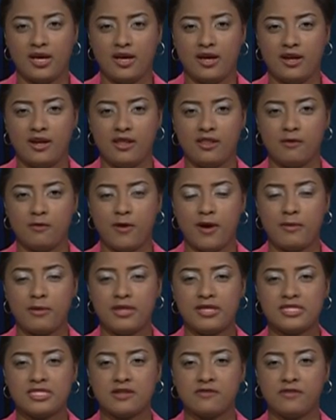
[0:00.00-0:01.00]
Now, the Prime
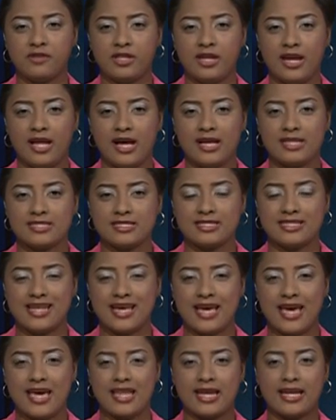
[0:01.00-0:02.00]
Minister for the last
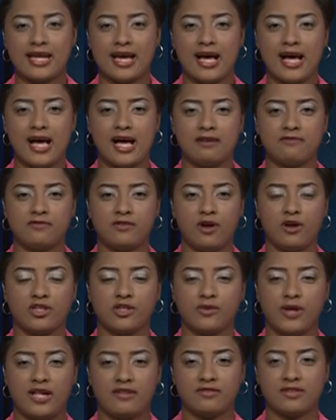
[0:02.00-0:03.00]
decade and a half,
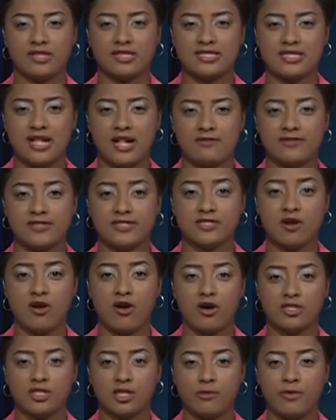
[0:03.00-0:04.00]
Dr. Ralph Gonsalves, is
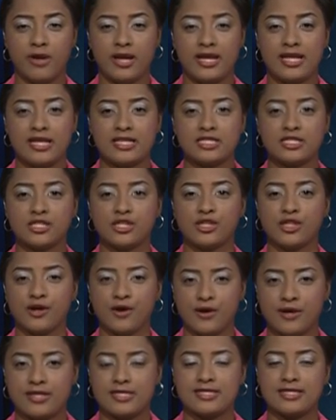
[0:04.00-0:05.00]
caught up in his
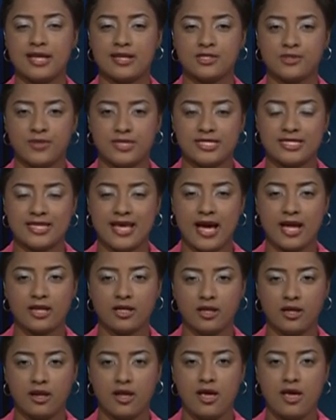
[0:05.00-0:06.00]
third sexual
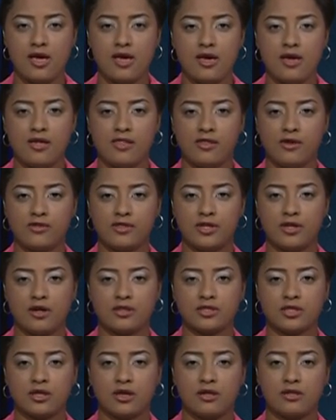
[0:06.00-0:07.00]
scandal. Though
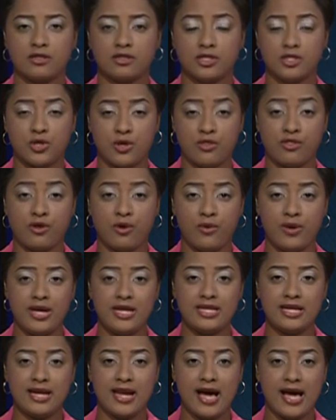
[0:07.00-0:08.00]
he
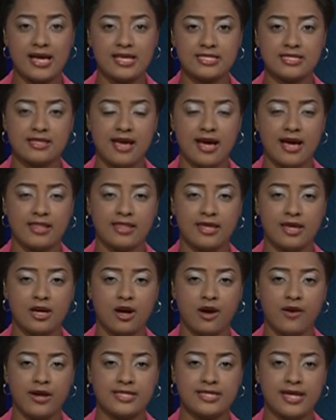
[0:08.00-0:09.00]
denies the
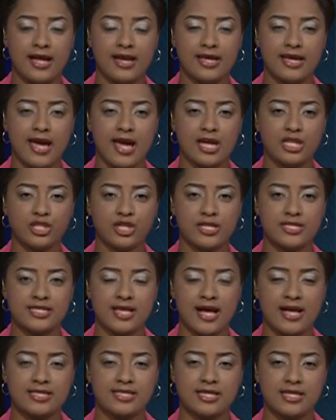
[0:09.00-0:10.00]
current allegations
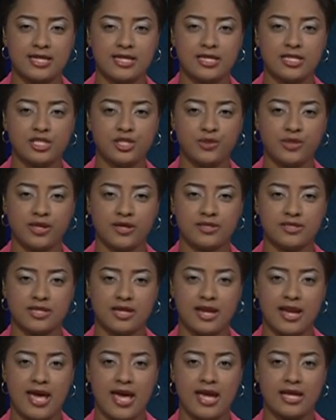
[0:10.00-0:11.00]
as he did in
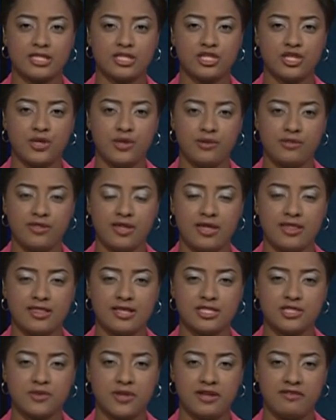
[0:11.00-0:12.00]
2008, do you think
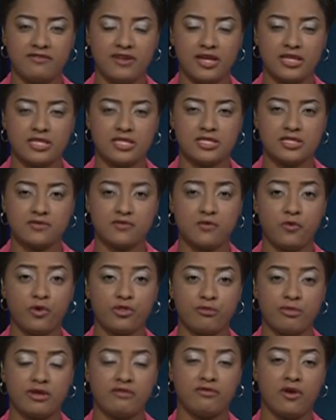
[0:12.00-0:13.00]
this will affect his
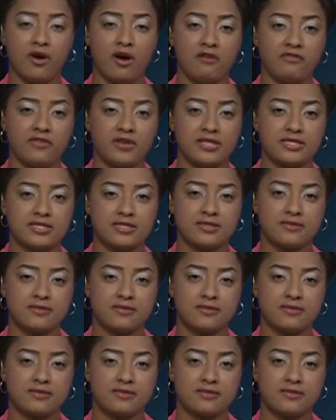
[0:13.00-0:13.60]
fourth bid for office?